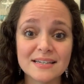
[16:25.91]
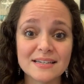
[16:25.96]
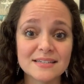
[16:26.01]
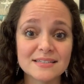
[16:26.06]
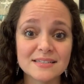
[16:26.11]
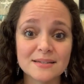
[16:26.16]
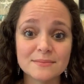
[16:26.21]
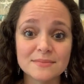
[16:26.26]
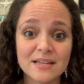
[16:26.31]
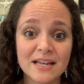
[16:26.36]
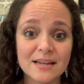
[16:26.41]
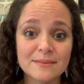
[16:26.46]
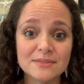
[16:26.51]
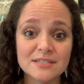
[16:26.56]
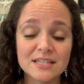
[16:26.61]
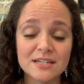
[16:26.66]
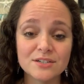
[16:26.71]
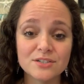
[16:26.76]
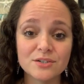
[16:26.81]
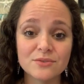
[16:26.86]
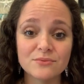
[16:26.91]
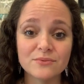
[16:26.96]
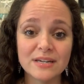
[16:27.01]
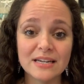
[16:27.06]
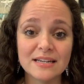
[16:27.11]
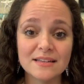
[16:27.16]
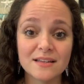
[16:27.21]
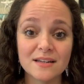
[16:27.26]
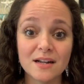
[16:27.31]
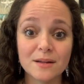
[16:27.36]
Like, sometimes there's a
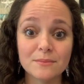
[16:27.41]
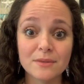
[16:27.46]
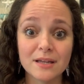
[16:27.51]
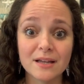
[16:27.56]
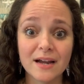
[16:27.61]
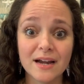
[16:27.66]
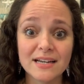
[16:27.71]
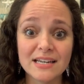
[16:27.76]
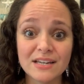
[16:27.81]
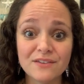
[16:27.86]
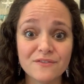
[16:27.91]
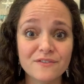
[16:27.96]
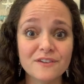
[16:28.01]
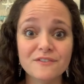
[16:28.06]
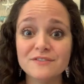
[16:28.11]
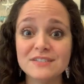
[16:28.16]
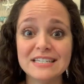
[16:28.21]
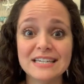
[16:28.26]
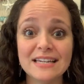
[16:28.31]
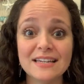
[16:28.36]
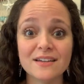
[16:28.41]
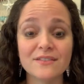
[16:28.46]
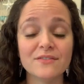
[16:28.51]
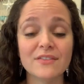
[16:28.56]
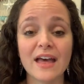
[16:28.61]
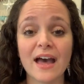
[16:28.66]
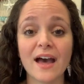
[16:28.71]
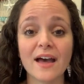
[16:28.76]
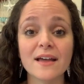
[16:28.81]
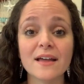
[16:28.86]
ring that I'm like, I need 15 of
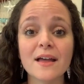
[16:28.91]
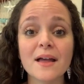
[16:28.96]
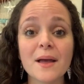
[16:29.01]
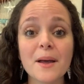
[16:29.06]
that.